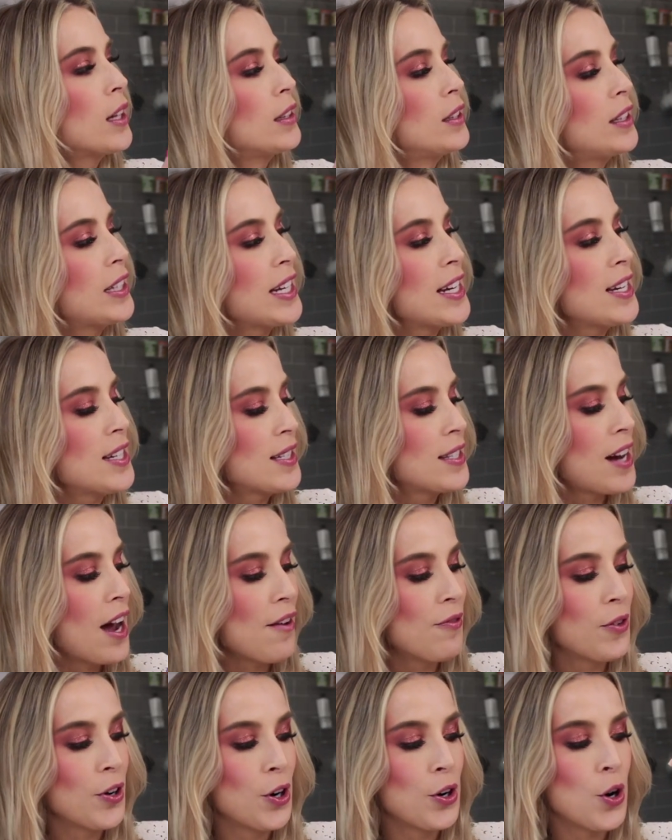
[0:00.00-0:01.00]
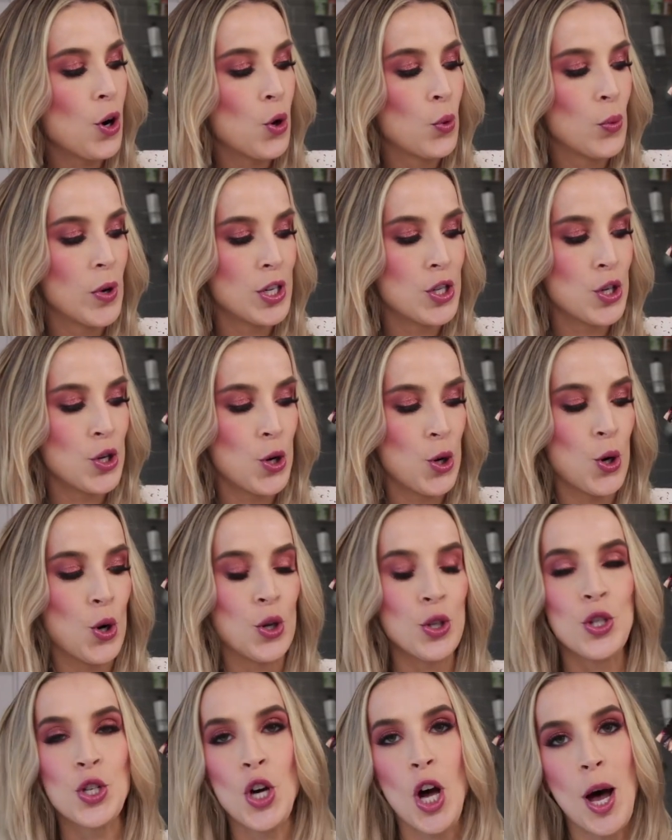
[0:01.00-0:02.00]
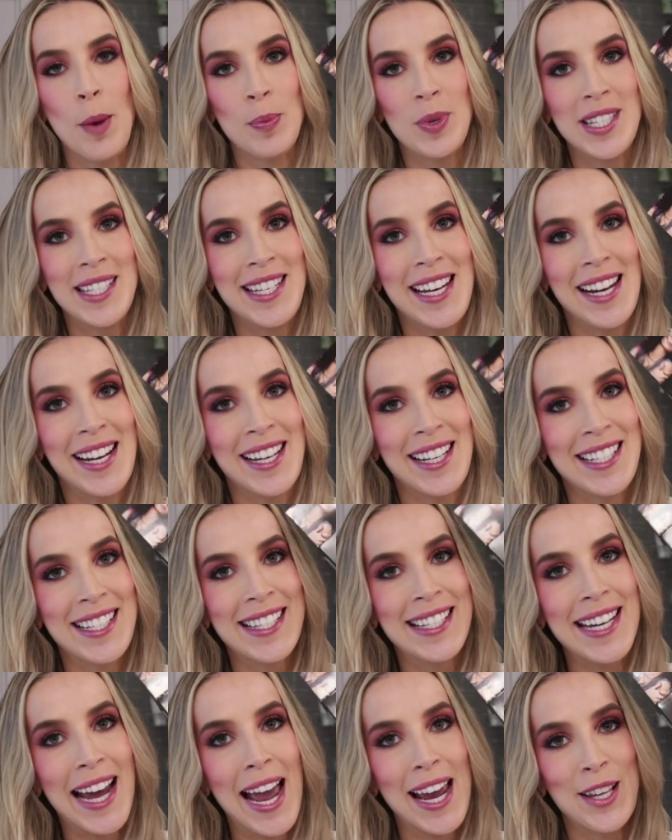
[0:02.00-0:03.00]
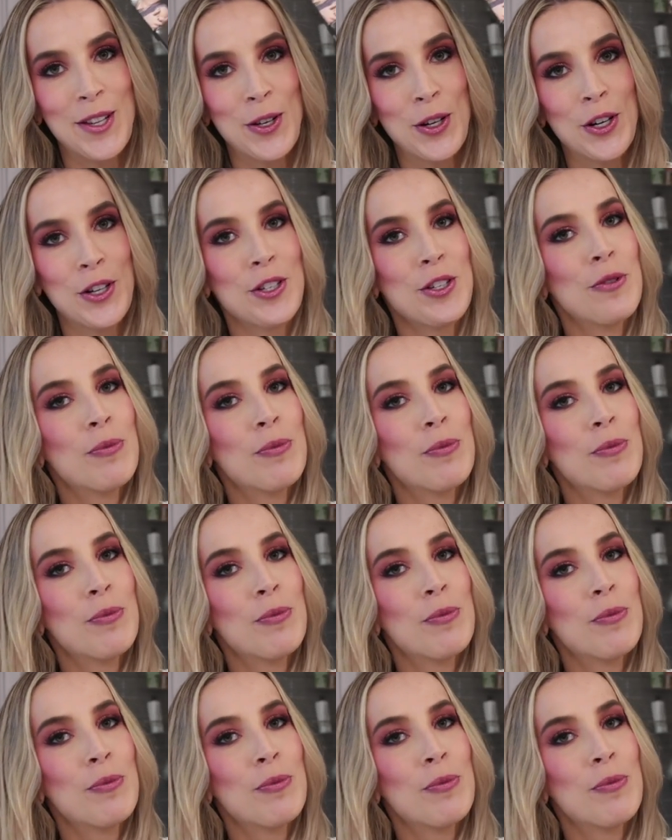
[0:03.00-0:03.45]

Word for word: Lee Stafford original chopstick styler.